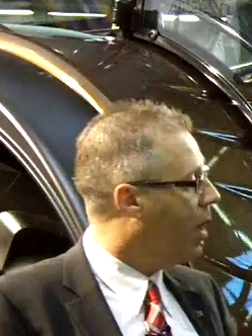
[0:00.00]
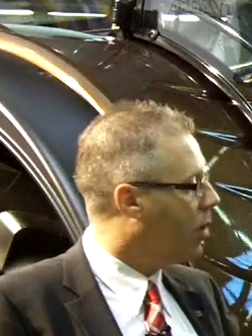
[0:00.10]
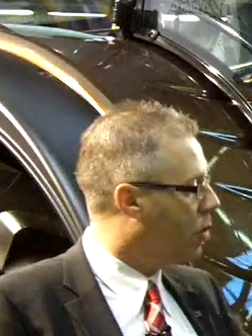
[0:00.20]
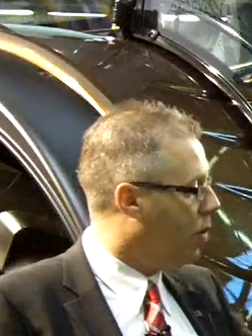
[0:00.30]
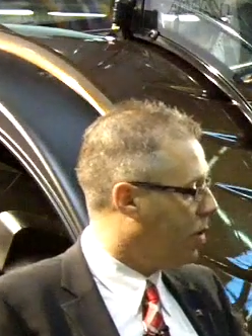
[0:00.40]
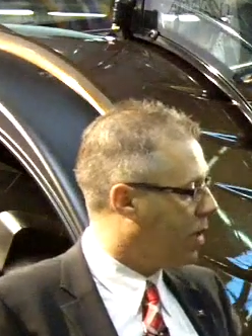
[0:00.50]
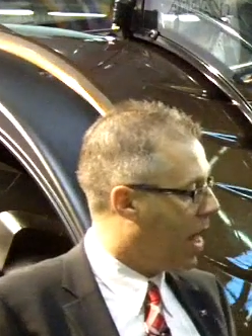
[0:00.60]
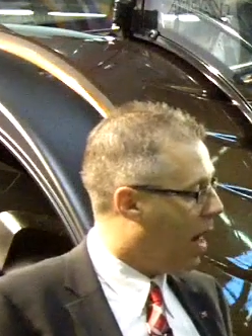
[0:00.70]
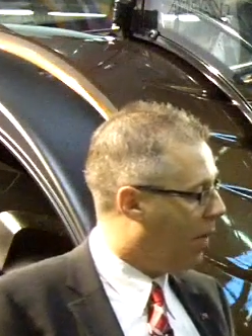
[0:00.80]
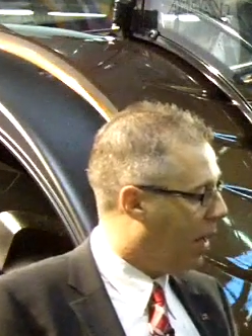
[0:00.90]
exhaust
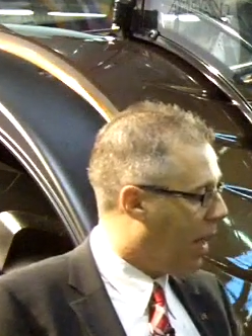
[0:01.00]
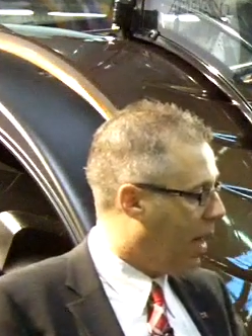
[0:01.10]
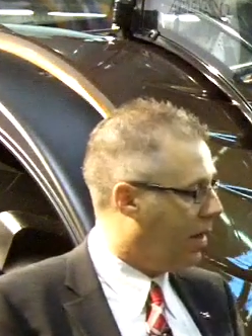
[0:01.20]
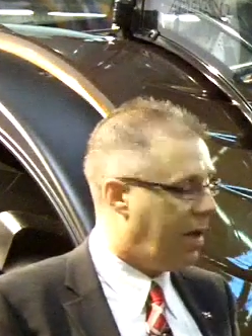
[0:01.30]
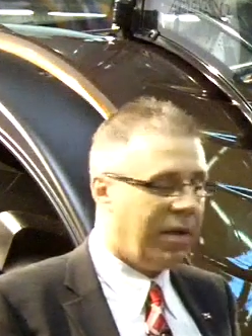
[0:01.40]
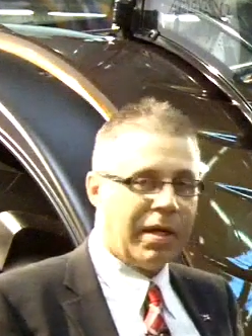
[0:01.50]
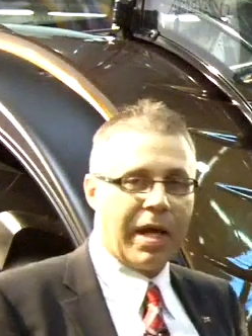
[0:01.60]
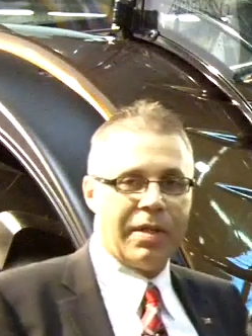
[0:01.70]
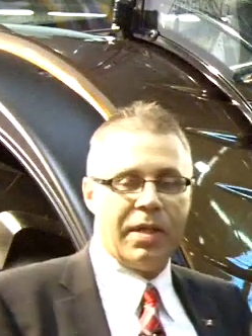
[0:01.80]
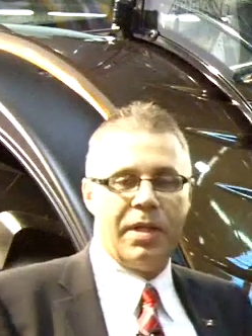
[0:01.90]
cowling, and the
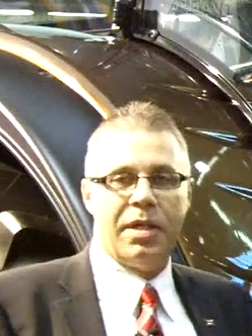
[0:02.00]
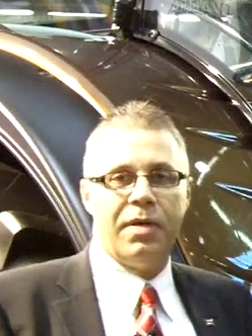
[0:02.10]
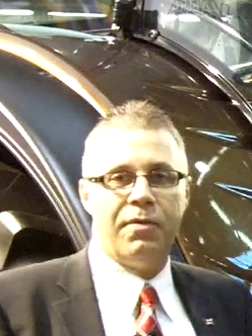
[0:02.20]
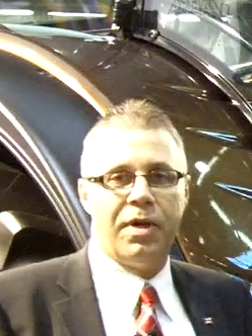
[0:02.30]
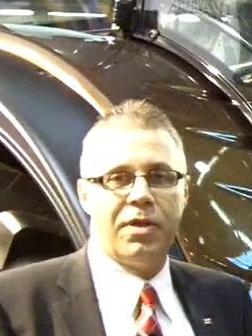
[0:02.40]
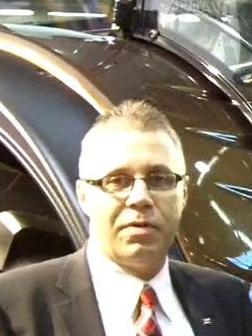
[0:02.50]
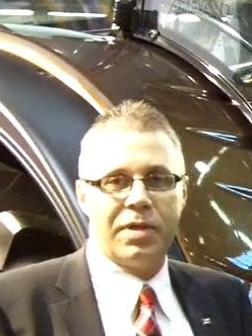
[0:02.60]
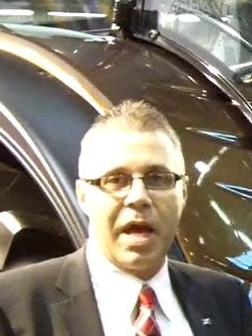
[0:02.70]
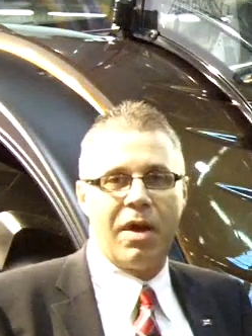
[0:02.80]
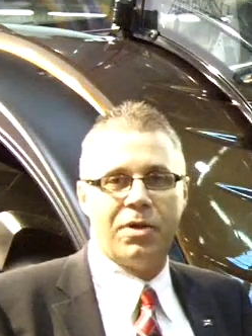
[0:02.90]
catalytic converter
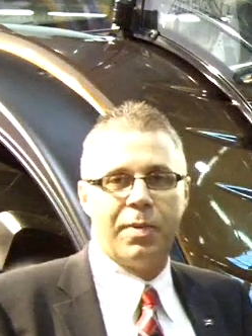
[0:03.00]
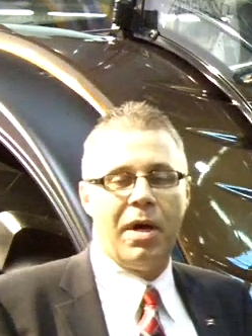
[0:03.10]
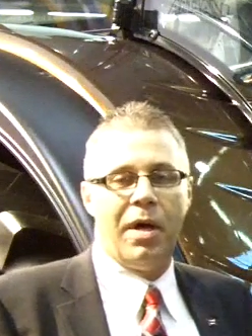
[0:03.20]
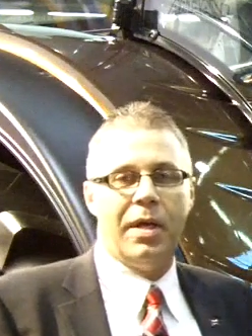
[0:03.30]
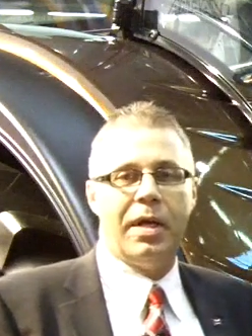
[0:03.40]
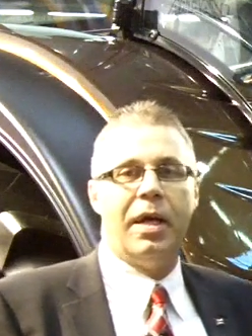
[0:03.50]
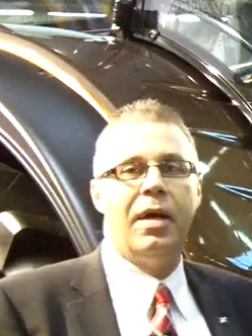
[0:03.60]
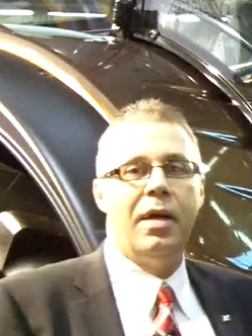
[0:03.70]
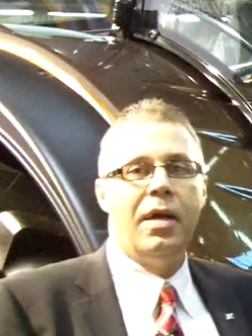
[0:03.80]
is housed behind here.